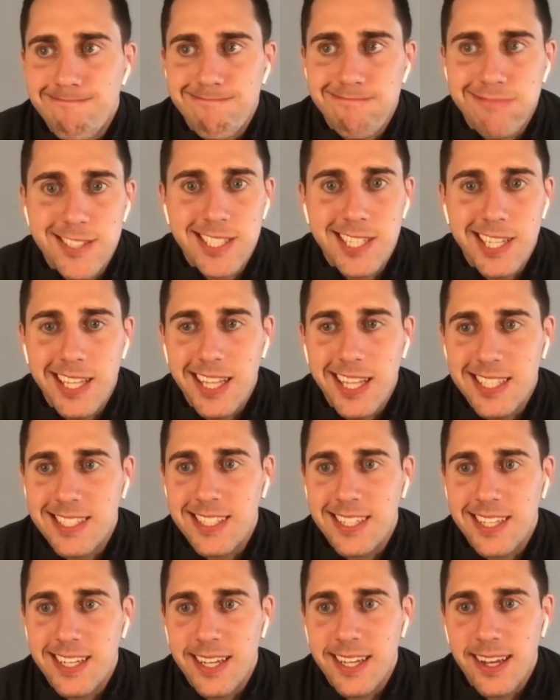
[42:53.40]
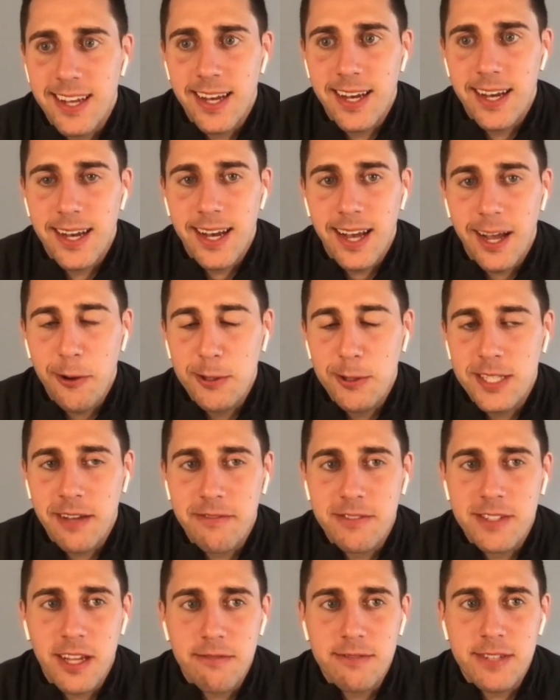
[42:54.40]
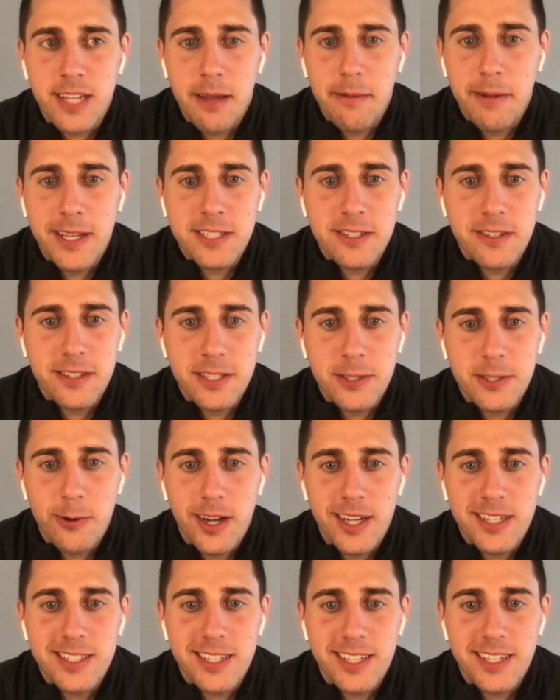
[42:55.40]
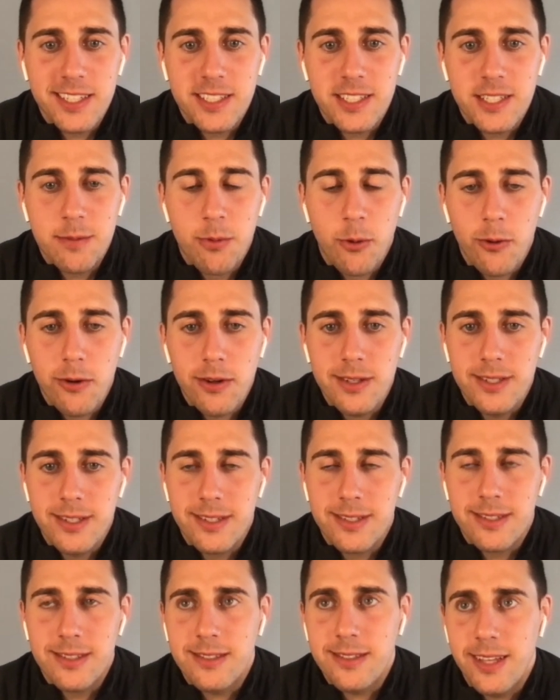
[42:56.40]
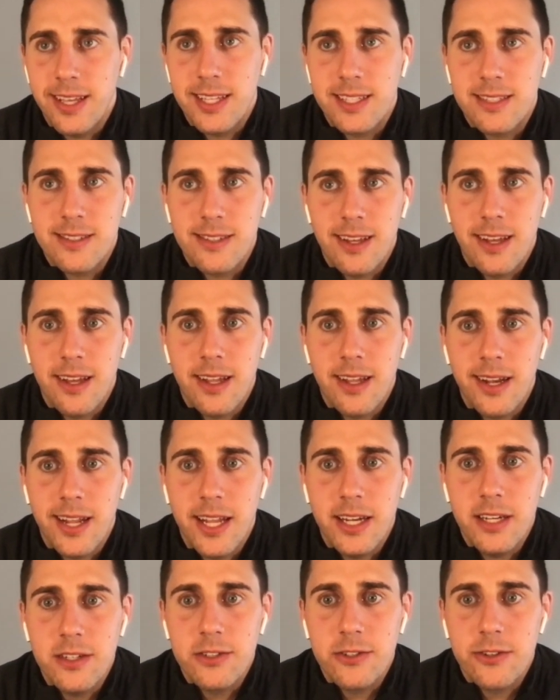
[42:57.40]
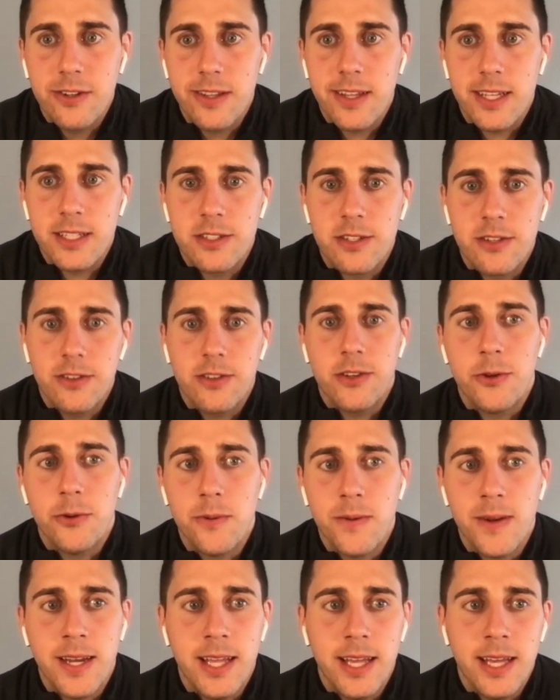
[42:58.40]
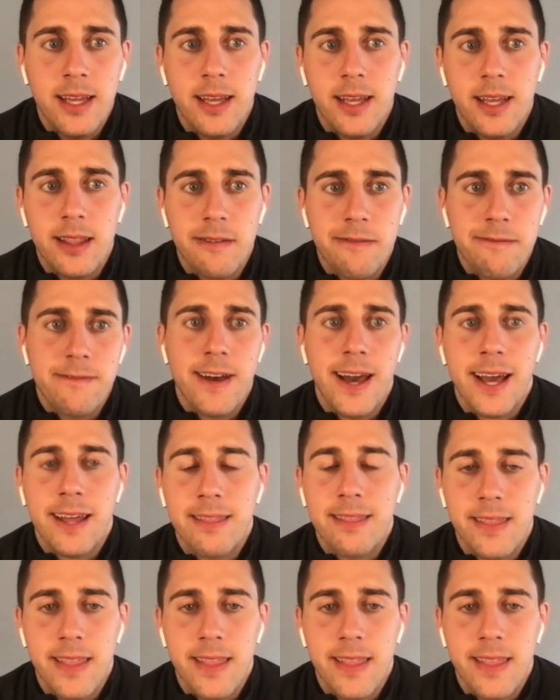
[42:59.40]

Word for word: See, that's a. Uh, I always have a tough time answering this question because sports is it's an industry that's unique in the fact